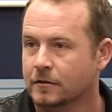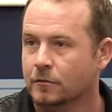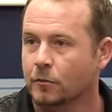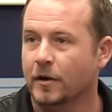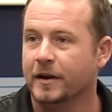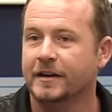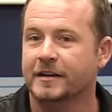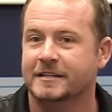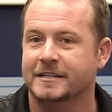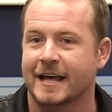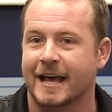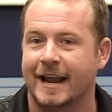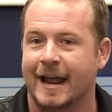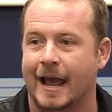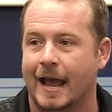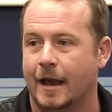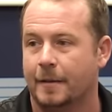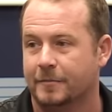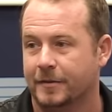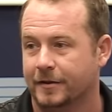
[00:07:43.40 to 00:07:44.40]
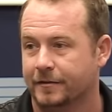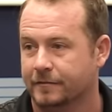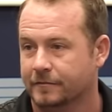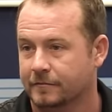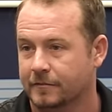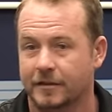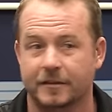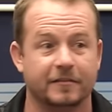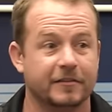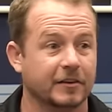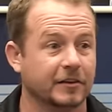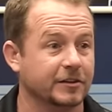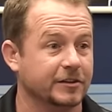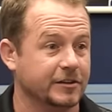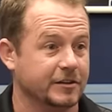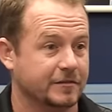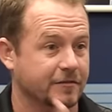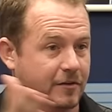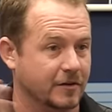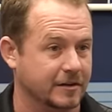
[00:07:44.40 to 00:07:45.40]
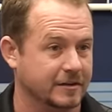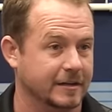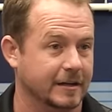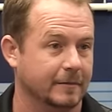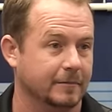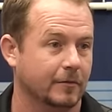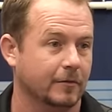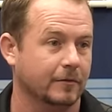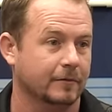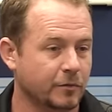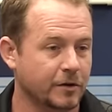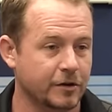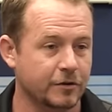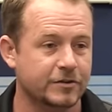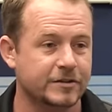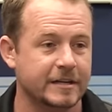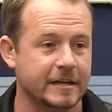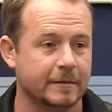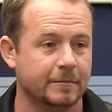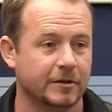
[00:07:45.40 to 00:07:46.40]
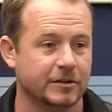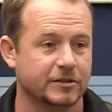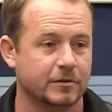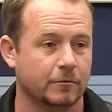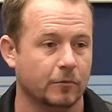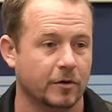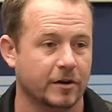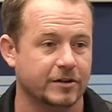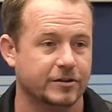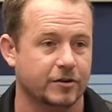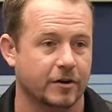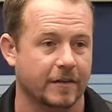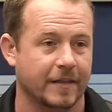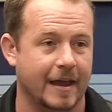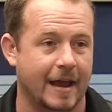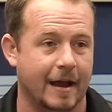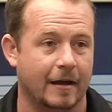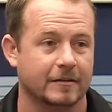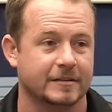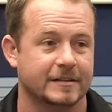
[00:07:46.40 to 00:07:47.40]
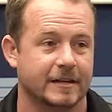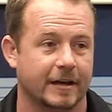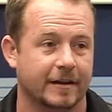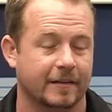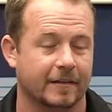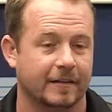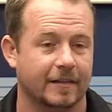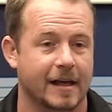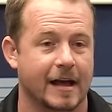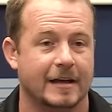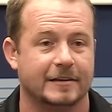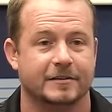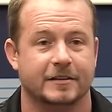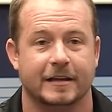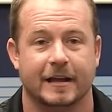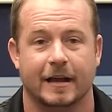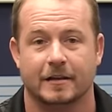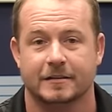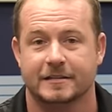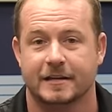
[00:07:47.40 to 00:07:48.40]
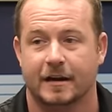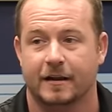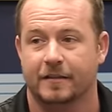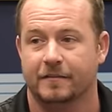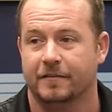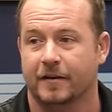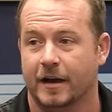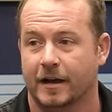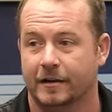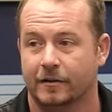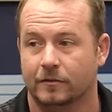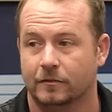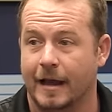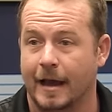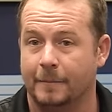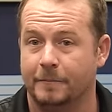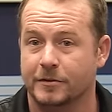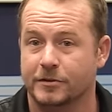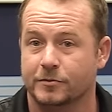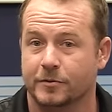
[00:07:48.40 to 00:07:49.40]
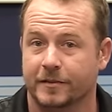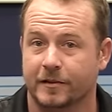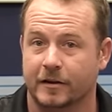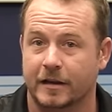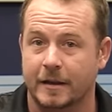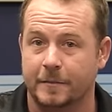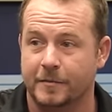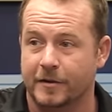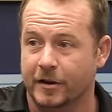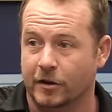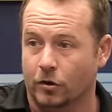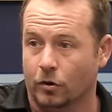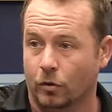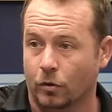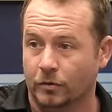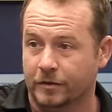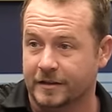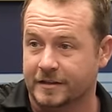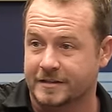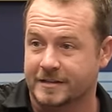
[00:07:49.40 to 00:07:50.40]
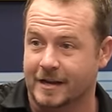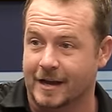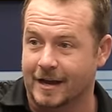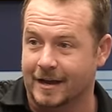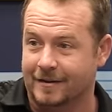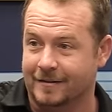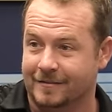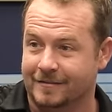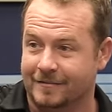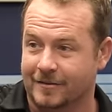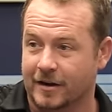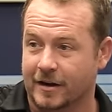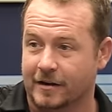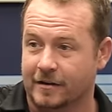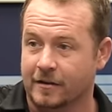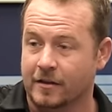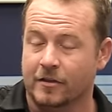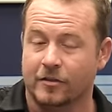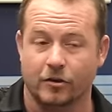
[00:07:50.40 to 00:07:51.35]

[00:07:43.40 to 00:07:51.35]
when does that happen in the villages, for example? When you see a bunch of moisture on the outside of the glass or the outside of the vinyl. Happens when they're keeping it cold inside, right?